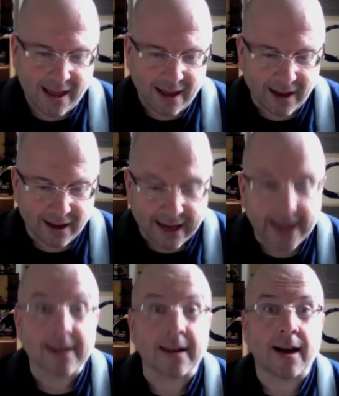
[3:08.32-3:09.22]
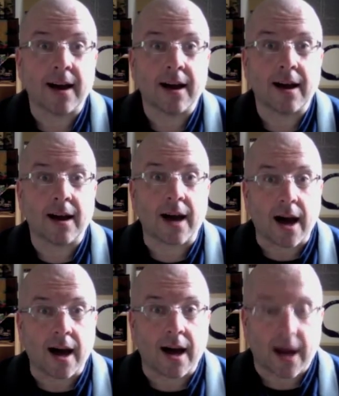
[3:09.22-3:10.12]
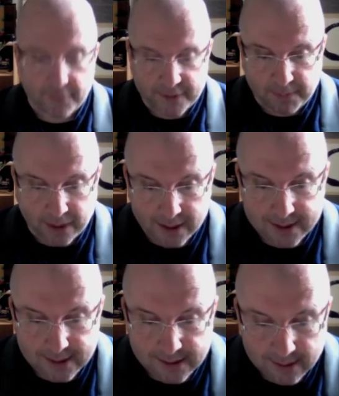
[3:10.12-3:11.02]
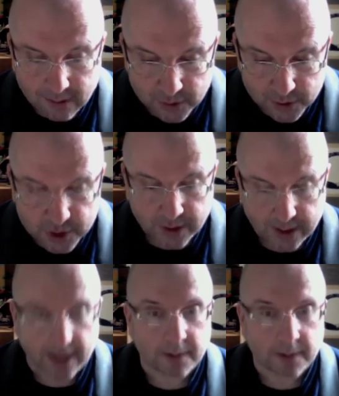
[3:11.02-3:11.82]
Again, I have departed on a journey.